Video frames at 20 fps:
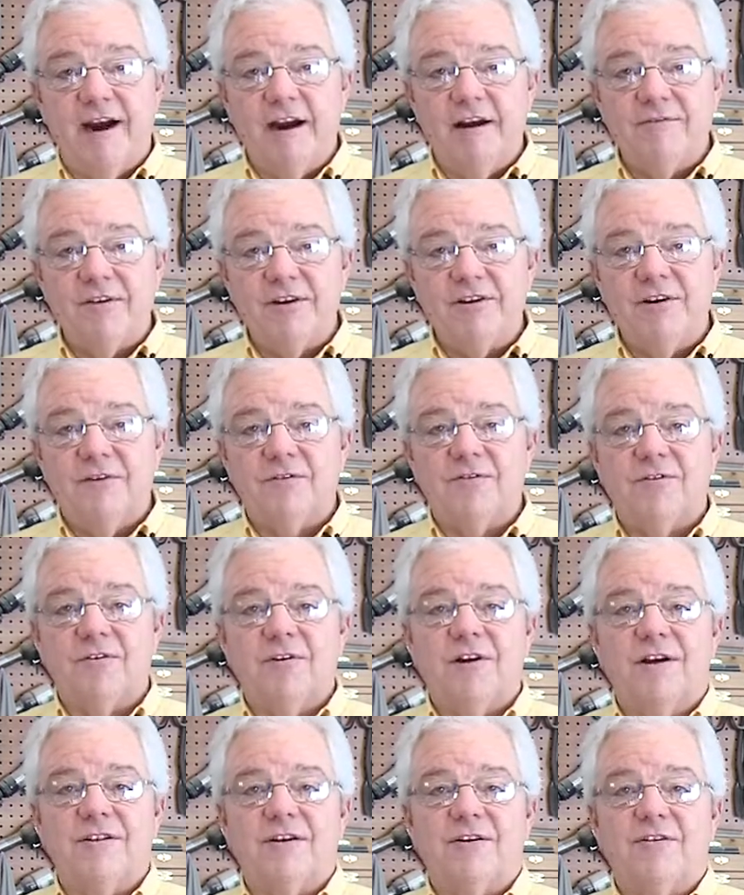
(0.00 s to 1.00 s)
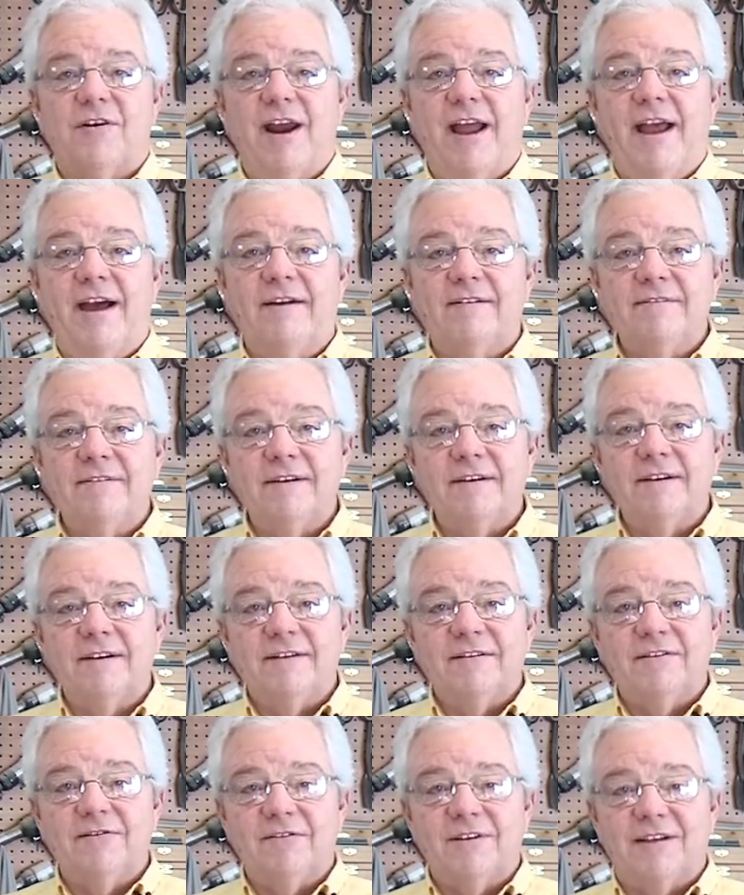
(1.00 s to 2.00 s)
care of it. Don't throw it on the ground.
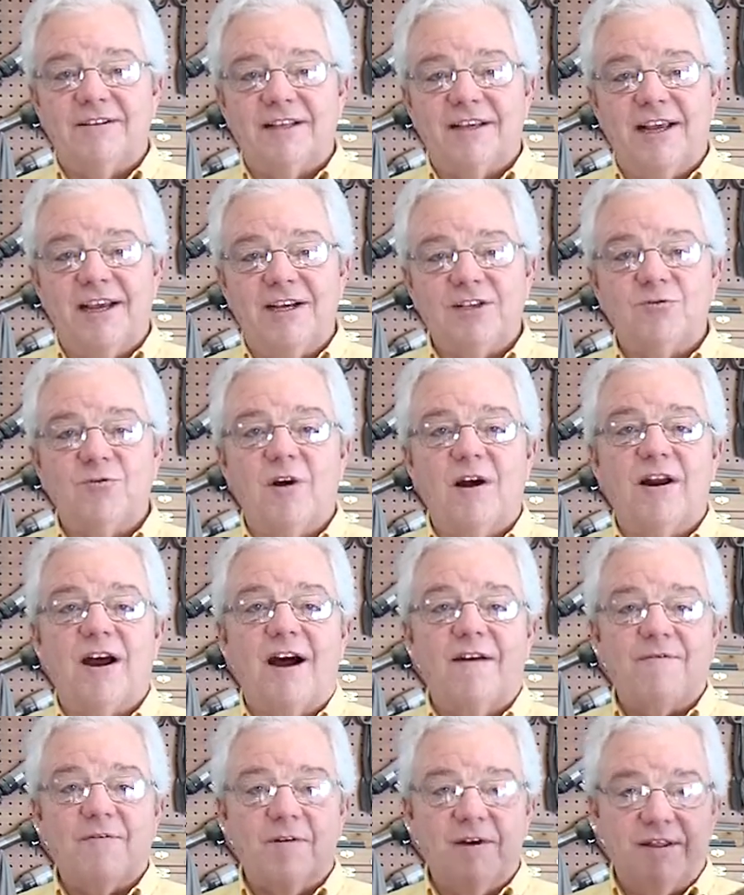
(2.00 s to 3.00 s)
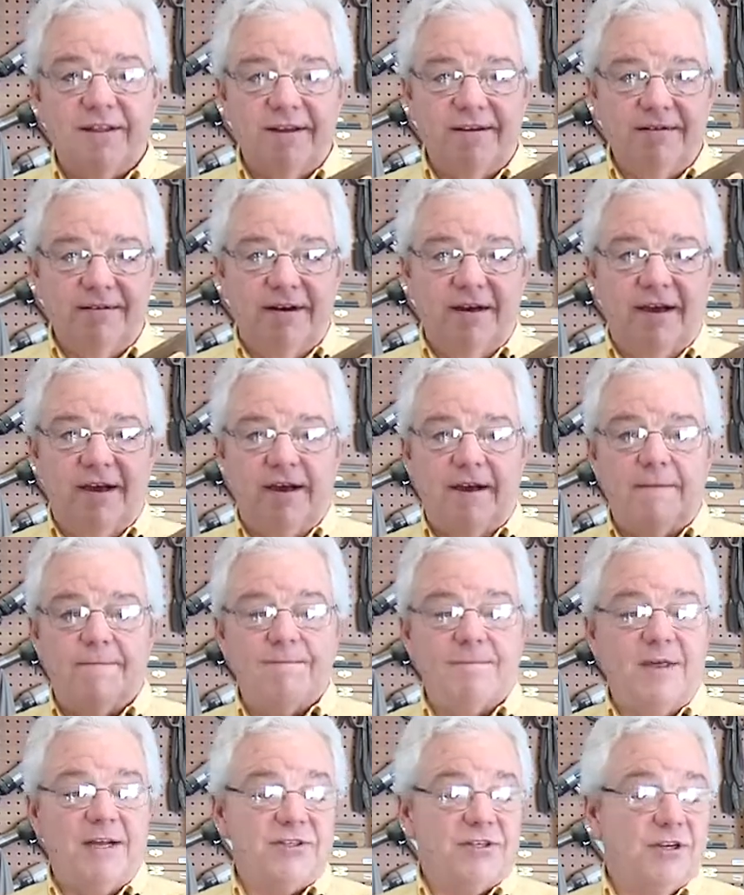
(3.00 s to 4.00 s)
Don't let the kids run off with it.
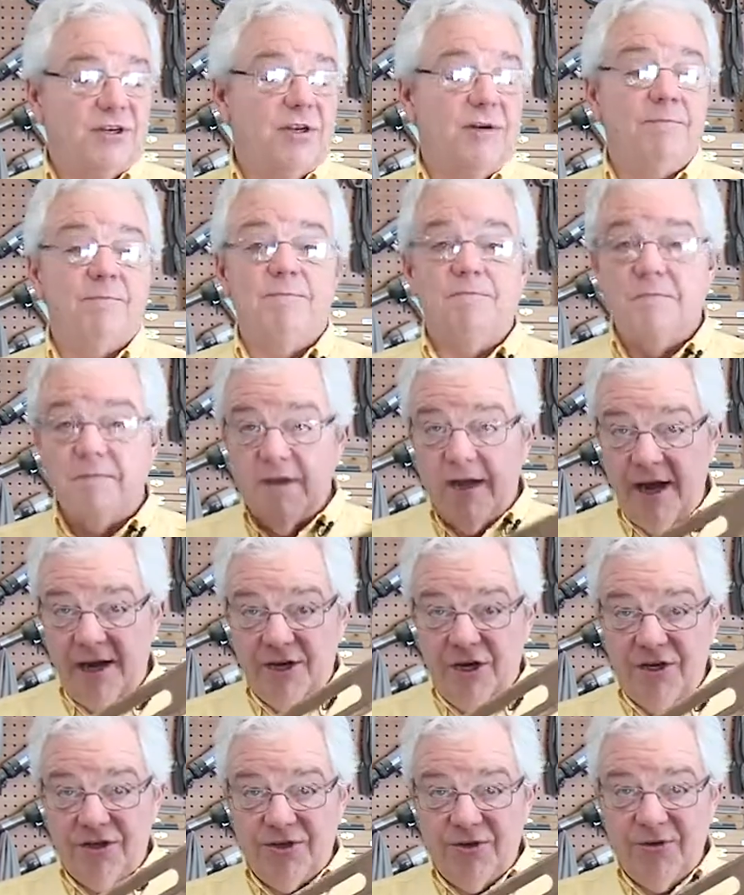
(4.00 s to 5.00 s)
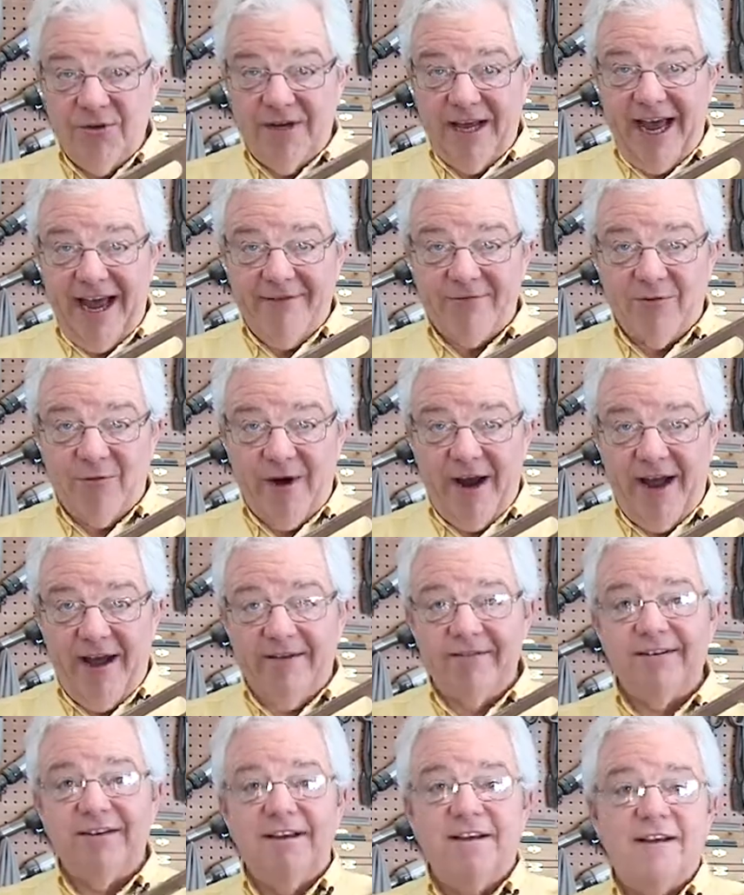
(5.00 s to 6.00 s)
That's a good tool to have
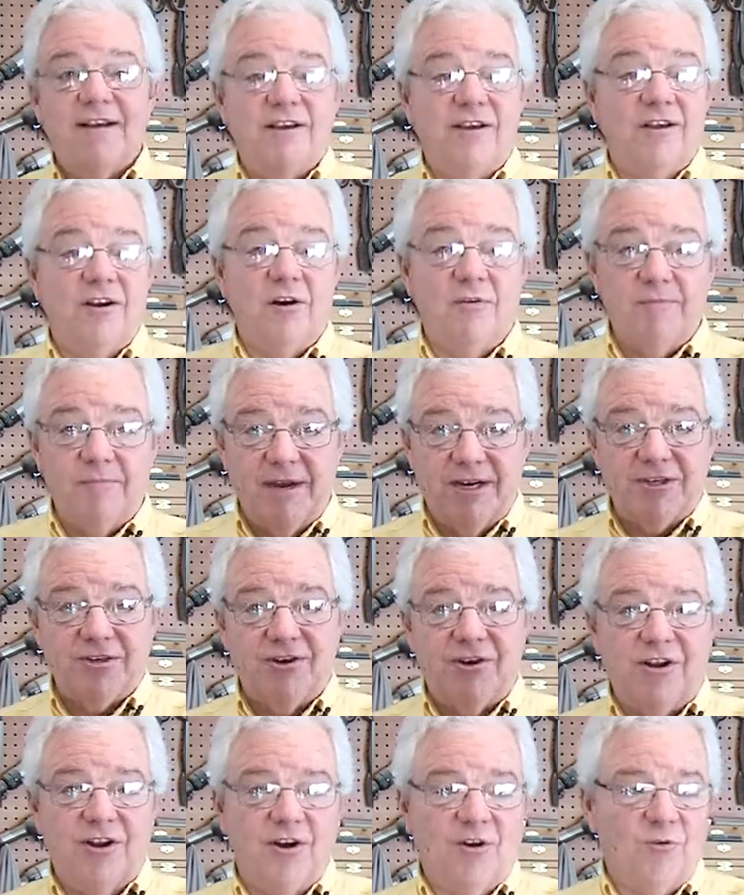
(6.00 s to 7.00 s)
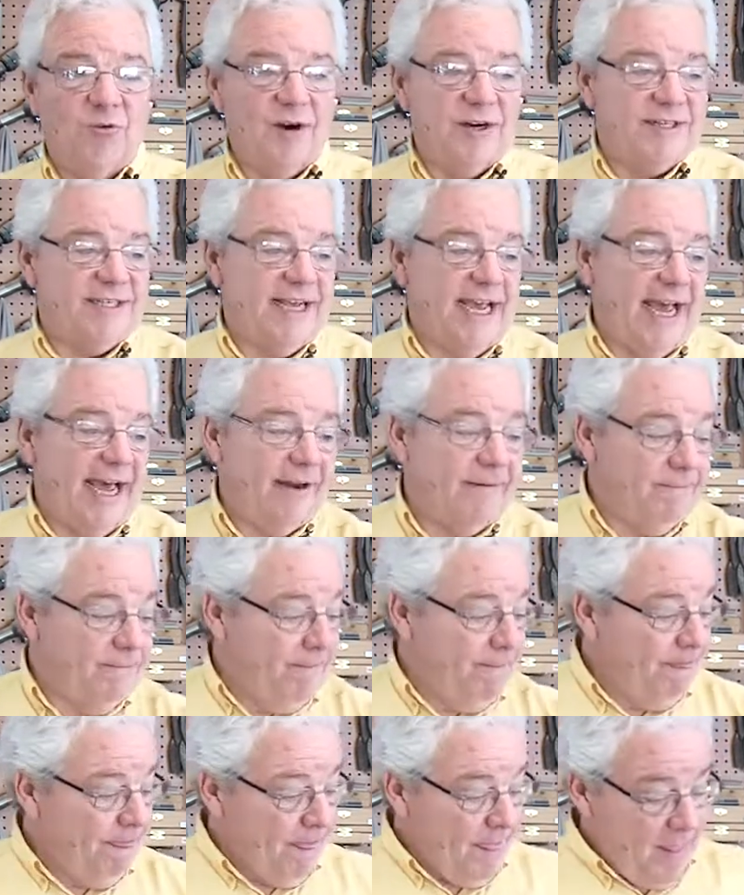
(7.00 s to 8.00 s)
around. Make sure you know where it's at.
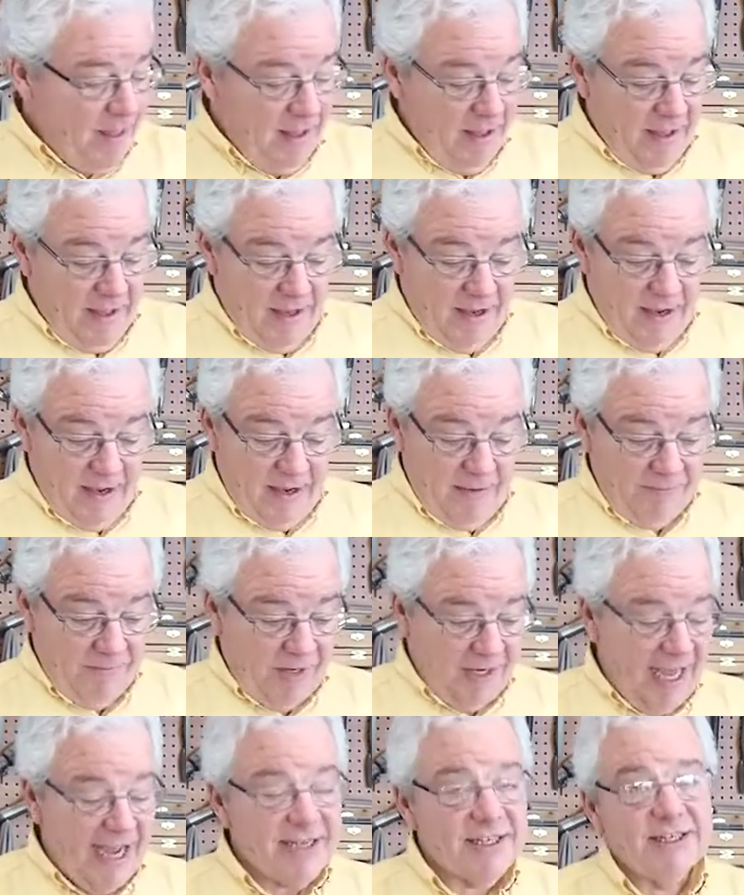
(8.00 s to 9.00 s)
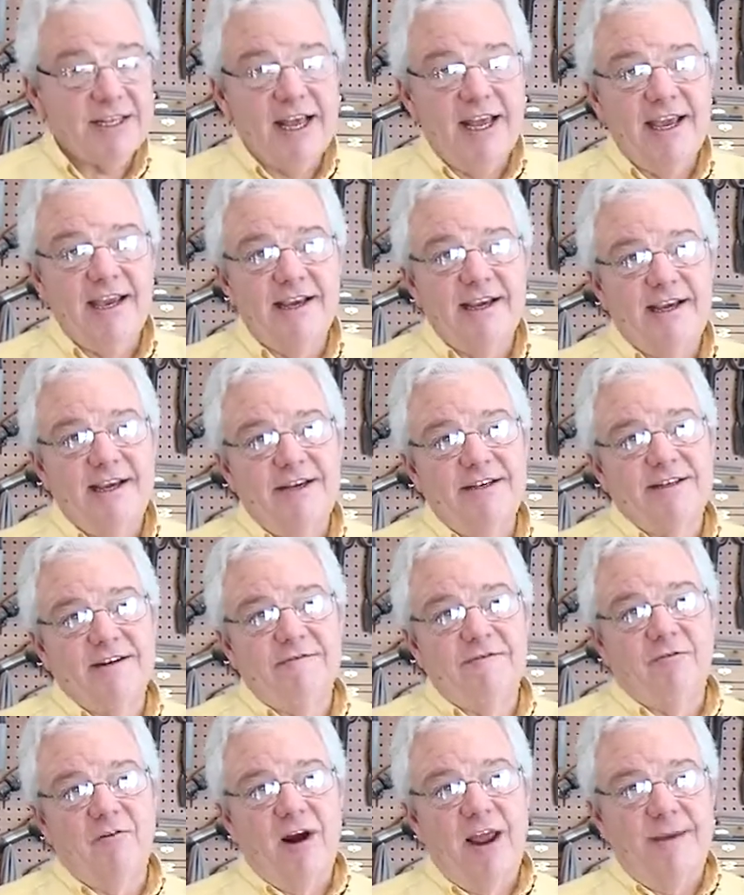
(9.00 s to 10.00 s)
The last thing is
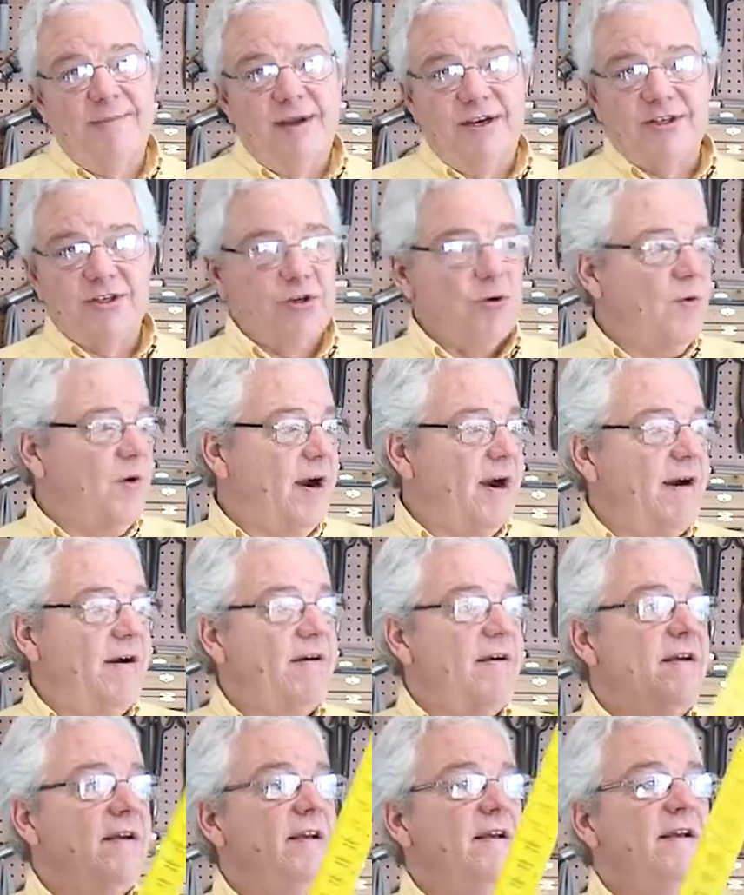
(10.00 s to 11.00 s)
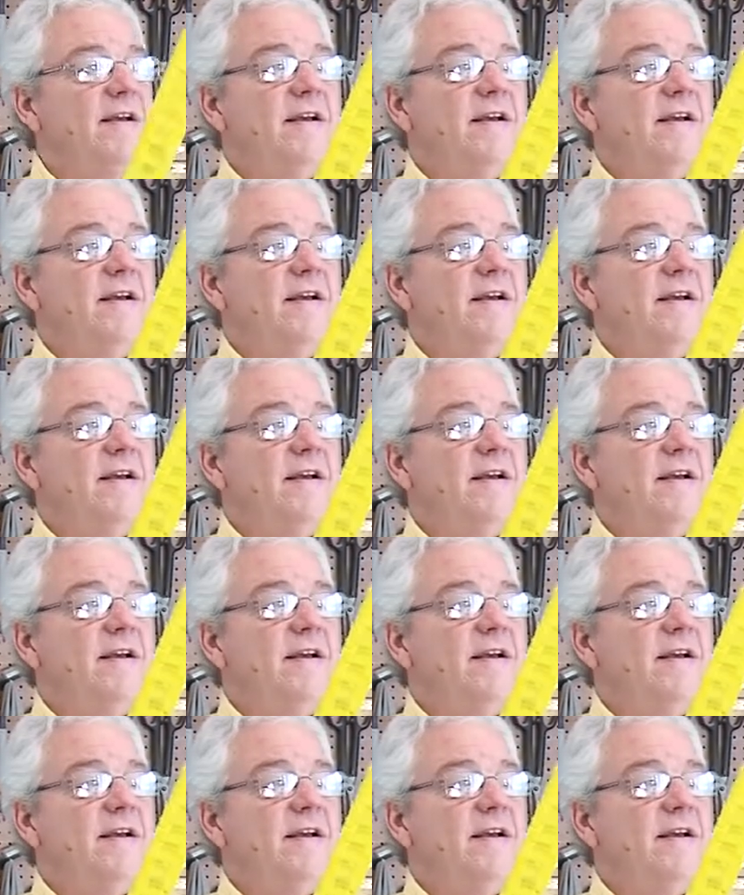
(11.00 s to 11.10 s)
a framing square.